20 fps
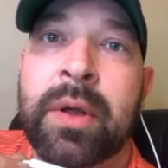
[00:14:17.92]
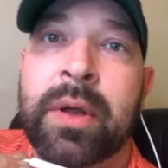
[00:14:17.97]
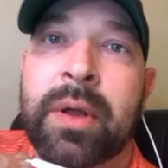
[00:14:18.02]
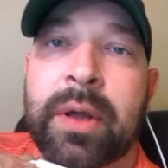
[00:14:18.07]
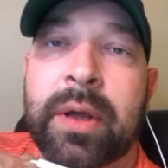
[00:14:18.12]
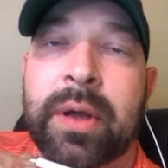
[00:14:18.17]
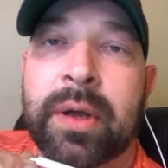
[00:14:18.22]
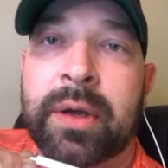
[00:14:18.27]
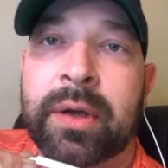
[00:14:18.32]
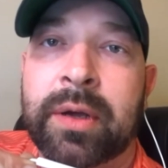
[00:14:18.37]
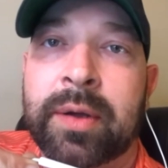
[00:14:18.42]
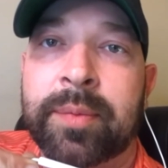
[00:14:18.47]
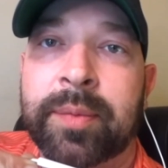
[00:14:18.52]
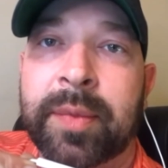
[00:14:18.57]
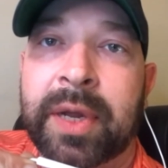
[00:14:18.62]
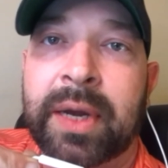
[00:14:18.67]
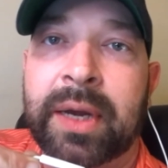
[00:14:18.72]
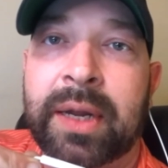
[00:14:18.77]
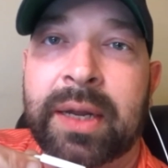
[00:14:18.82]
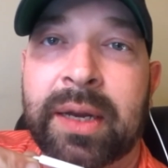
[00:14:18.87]

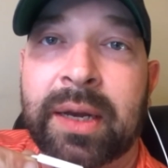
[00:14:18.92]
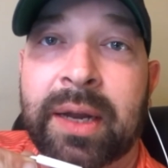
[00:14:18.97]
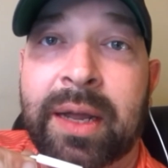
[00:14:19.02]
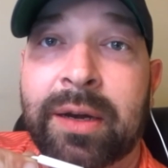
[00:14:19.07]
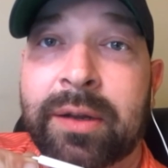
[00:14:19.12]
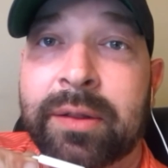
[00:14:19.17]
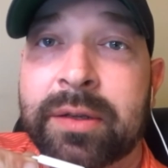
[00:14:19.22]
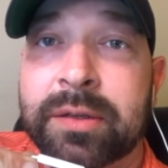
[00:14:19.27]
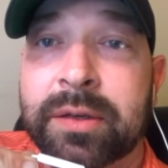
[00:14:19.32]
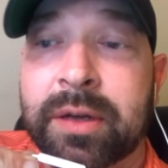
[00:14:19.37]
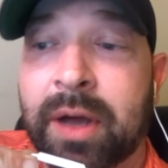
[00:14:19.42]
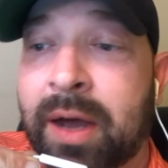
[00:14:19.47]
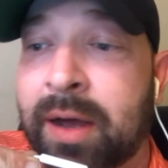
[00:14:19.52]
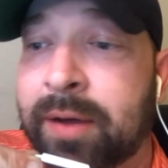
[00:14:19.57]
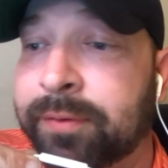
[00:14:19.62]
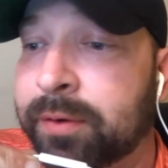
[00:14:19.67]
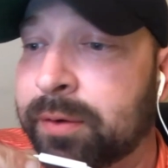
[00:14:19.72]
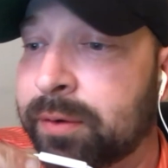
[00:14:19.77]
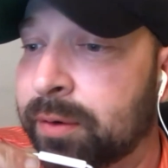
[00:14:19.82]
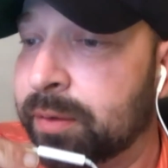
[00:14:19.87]
And he can handle this
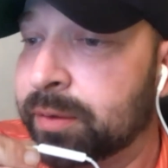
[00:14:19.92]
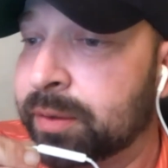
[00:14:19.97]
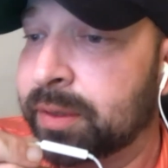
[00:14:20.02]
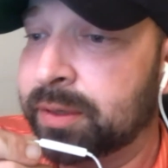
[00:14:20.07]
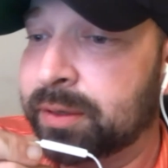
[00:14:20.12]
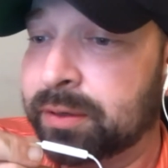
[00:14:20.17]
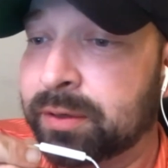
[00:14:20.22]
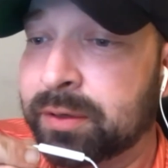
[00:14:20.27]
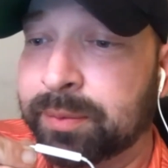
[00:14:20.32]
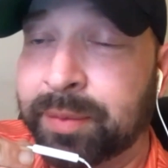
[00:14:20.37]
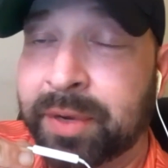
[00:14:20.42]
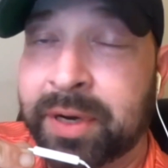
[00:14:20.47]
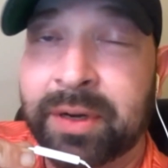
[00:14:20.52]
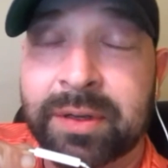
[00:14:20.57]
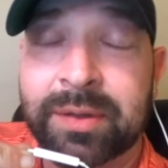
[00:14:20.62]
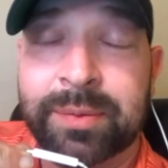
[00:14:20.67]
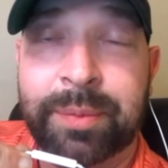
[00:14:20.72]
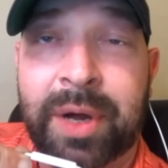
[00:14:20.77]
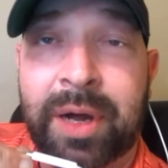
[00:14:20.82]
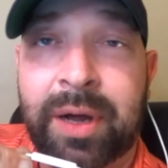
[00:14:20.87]
golf course. He's a
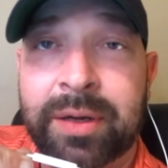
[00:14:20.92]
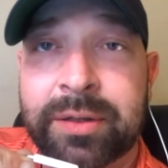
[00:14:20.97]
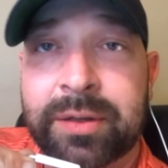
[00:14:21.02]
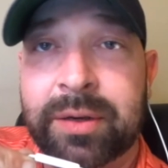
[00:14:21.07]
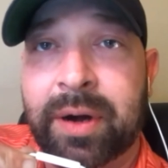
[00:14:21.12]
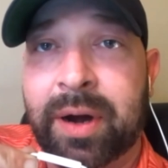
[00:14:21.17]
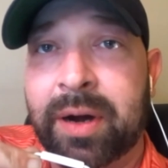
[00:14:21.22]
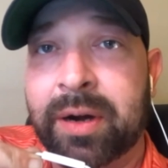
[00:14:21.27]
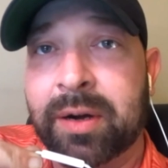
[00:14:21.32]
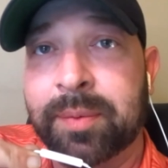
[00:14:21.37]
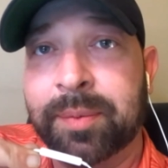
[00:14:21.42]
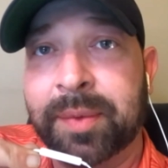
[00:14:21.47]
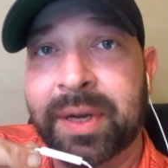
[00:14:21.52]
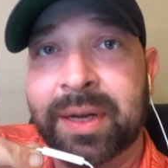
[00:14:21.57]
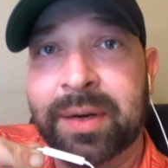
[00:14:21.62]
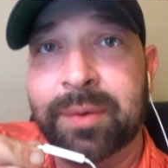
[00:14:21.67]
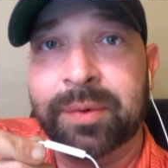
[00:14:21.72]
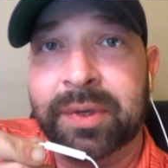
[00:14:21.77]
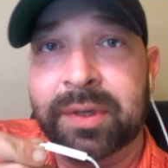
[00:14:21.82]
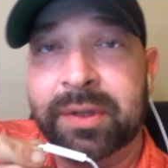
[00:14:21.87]
tremendous ball striker,
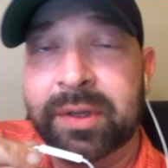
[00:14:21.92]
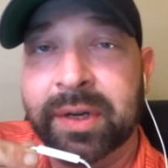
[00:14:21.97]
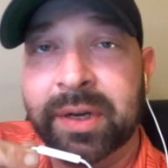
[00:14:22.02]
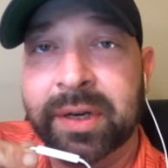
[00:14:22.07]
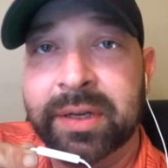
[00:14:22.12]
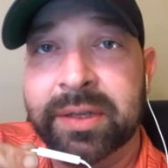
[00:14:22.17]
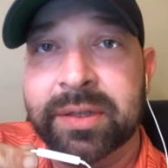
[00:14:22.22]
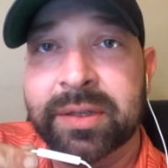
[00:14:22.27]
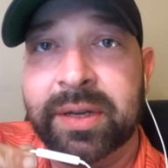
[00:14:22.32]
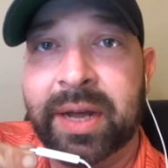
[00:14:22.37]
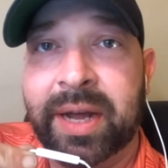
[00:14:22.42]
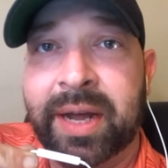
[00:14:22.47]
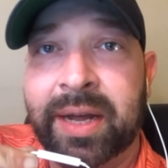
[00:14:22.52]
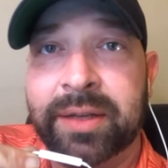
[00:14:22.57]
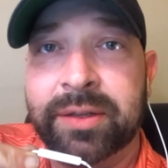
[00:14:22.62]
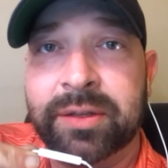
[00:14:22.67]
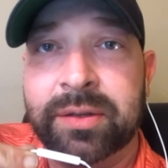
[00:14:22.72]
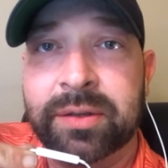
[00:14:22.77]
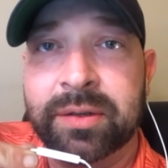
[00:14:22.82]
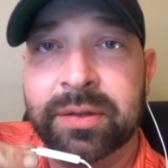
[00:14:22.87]
man. When you look at his
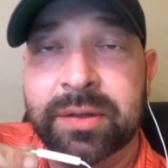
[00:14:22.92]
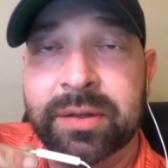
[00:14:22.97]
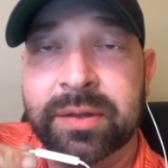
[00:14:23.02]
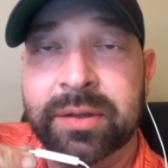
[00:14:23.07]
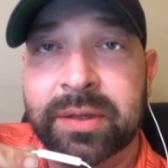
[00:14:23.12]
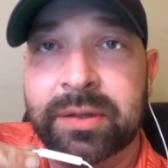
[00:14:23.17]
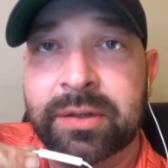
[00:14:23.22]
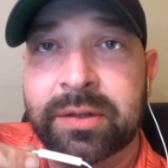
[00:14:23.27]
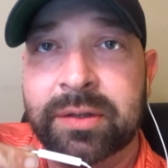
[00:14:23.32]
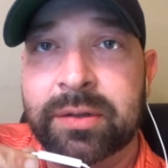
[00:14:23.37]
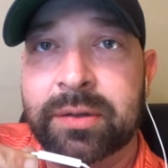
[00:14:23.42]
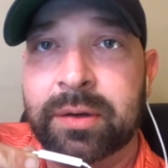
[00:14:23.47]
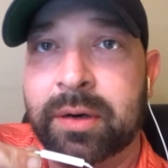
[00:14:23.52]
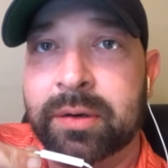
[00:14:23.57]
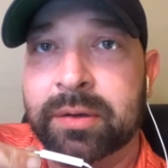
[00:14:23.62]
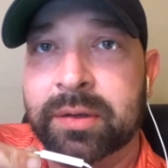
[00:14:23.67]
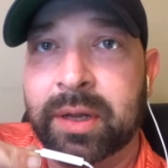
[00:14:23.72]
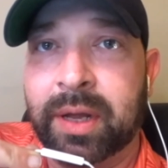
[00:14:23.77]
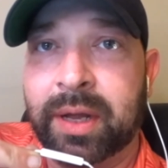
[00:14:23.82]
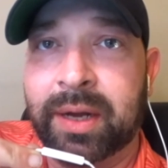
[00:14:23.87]
stats, you just see
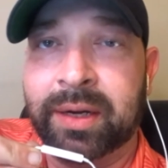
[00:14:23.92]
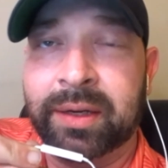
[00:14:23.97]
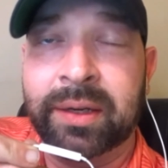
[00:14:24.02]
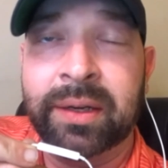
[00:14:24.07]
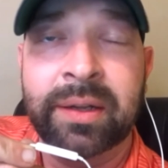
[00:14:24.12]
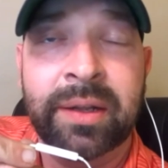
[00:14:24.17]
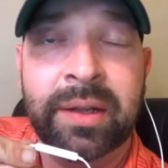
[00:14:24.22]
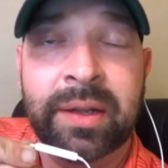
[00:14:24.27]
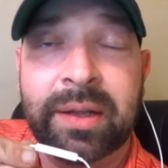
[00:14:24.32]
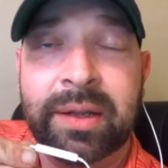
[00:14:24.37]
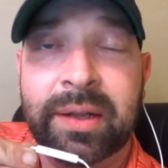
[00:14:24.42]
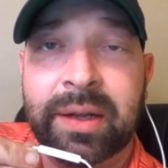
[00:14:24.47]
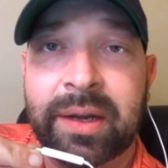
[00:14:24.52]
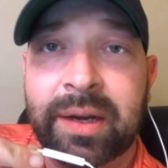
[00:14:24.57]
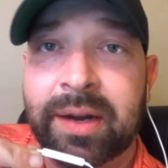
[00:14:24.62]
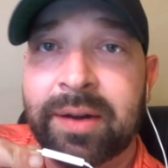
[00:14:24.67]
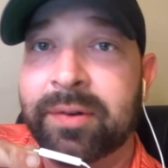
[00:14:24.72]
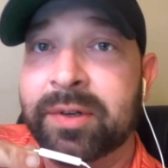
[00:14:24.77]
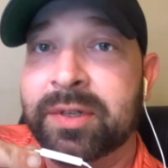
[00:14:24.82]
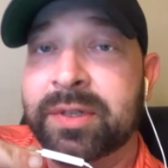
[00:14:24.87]
strokes gained in
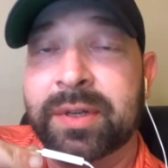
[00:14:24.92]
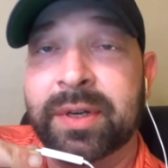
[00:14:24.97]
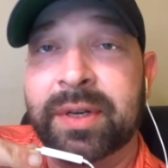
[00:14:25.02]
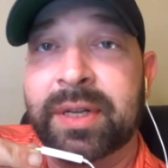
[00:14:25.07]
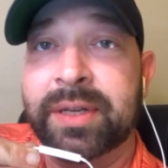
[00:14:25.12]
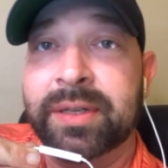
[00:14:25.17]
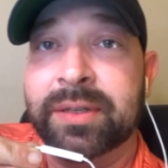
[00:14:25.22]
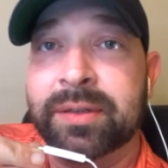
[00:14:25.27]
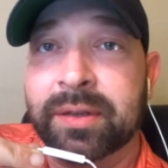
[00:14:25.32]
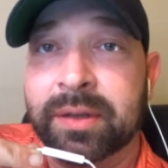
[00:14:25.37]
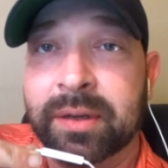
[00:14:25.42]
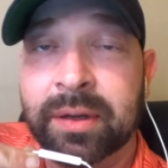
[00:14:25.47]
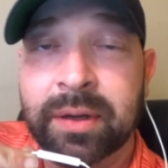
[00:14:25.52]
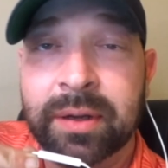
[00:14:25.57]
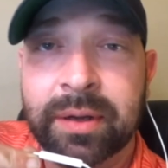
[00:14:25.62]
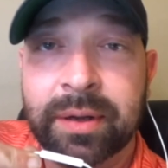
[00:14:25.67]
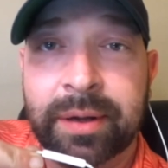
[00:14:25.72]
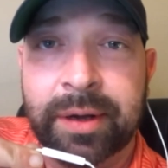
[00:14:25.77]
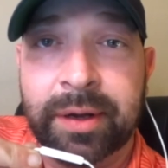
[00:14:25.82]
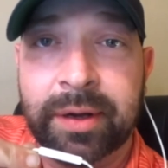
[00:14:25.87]
every statistic.
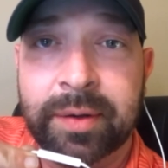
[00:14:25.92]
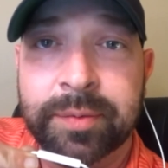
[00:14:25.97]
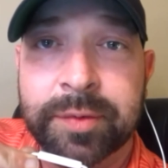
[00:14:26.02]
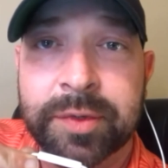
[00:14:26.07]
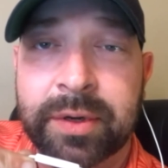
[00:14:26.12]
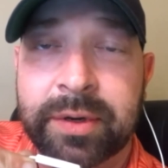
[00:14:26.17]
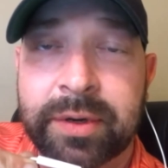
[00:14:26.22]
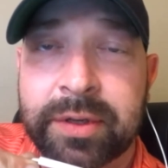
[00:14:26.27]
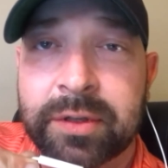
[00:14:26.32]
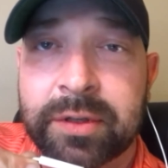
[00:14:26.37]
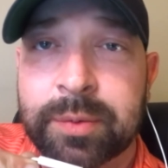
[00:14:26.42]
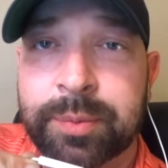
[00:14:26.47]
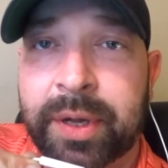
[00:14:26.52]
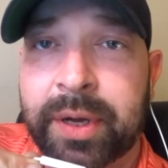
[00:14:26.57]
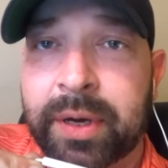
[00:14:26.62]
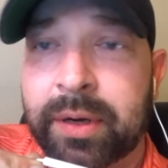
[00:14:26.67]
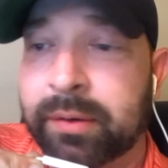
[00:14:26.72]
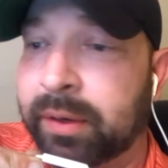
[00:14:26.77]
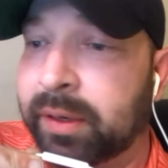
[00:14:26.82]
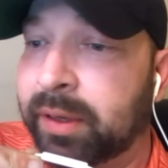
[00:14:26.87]
So he's just
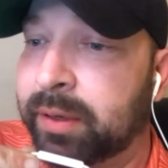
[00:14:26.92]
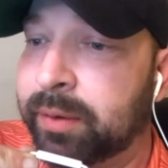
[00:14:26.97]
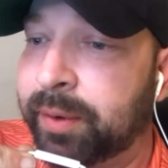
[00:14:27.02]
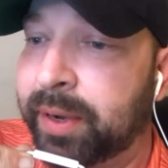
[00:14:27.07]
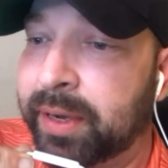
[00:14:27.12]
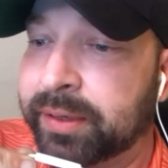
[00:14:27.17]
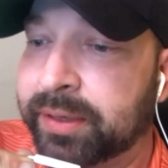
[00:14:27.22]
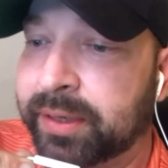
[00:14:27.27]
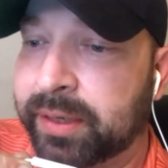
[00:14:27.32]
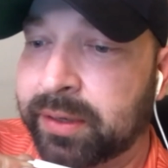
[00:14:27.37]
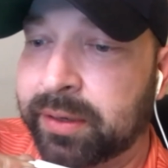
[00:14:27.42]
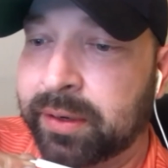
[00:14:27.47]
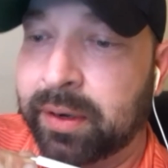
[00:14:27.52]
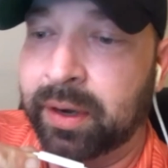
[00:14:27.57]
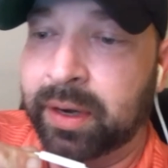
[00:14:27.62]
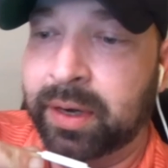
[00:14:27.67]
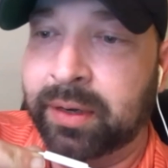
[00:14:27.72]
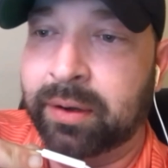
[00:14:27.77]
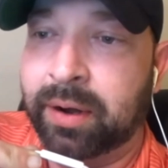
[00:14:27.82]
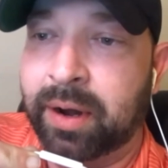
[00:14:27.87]
playing really well tee to
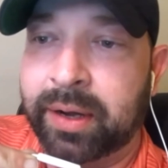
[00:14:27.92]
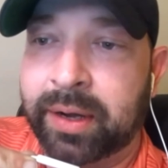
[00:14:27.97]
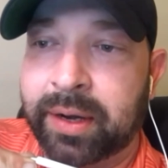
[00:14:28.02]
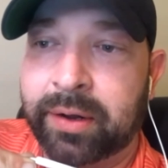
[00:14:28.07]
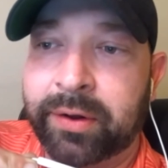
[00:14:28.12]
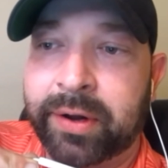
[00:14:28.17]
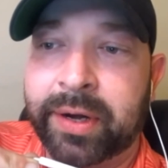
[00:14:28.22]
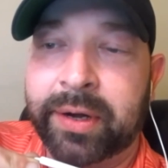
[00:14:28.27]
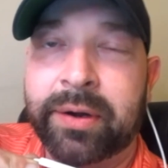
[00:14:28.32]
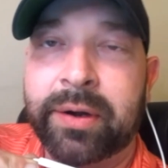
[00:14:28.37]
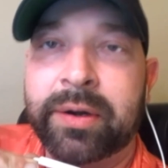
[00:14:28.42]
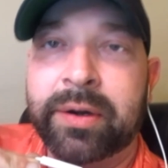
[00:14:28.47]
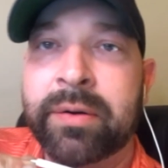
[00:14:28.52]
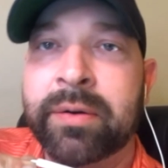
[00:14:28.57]
green right now, Andrew.